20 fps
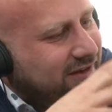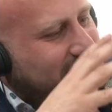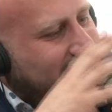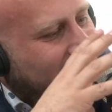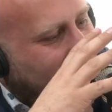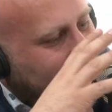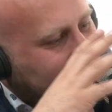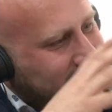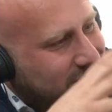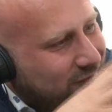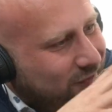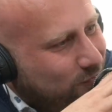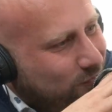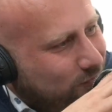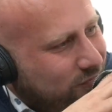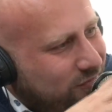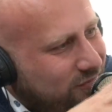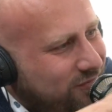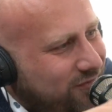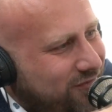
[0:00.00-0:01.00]
I
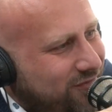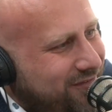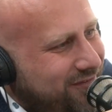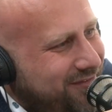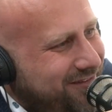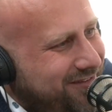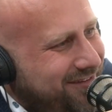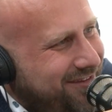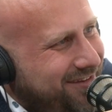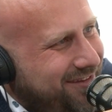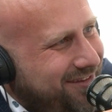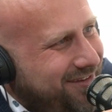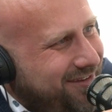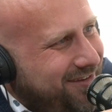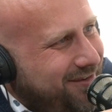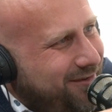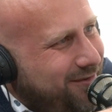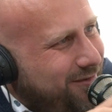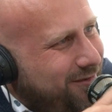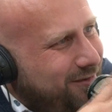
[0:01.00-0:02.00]
don't.
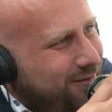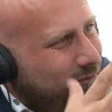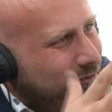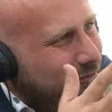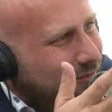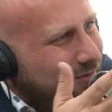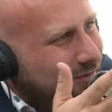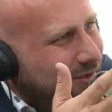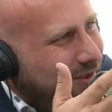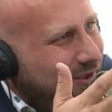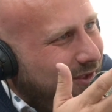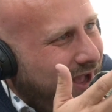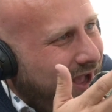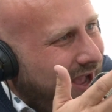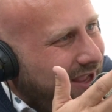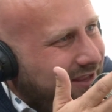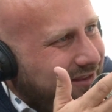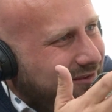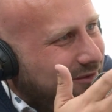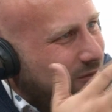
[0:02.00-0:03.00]
Okay. All right.
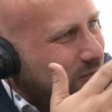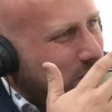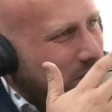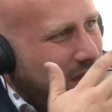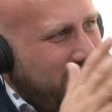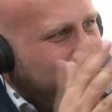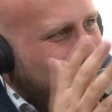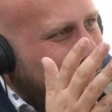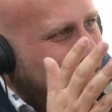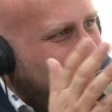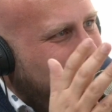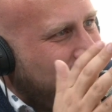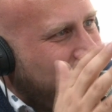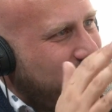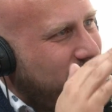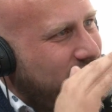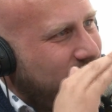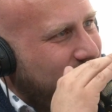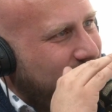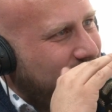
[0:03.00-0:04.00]
I body you just wash. you
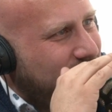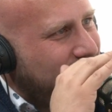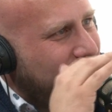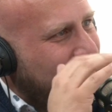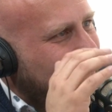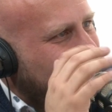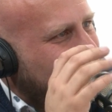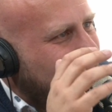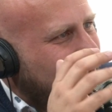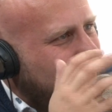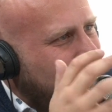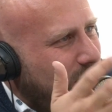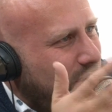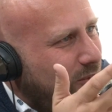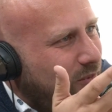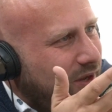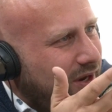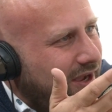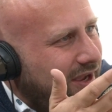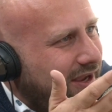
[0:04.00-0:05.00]
just keep going. Just Why
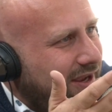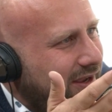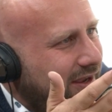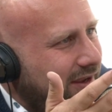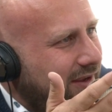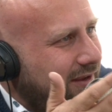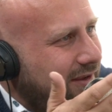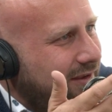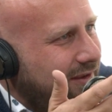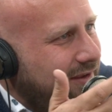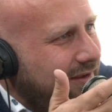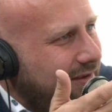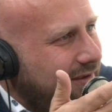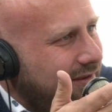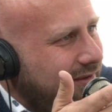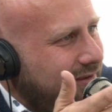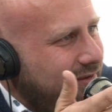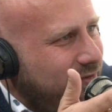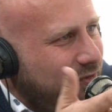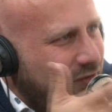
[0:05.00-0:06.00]
would I? Right up the
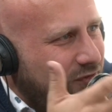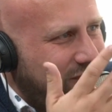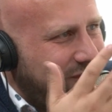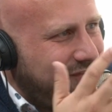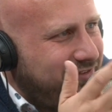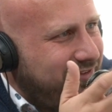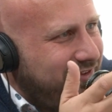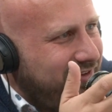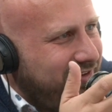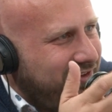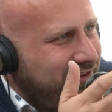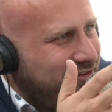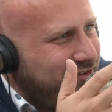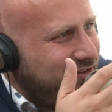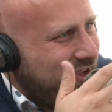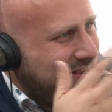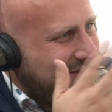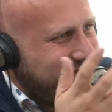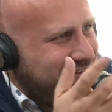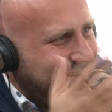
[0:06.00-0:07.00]
dome. You okay. just you
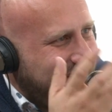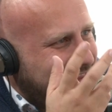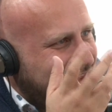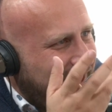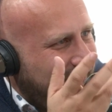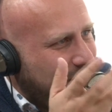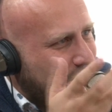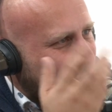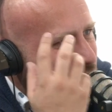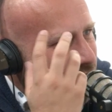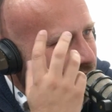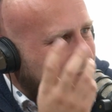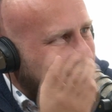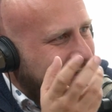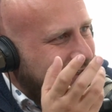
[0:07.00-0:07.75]
just take that loofah.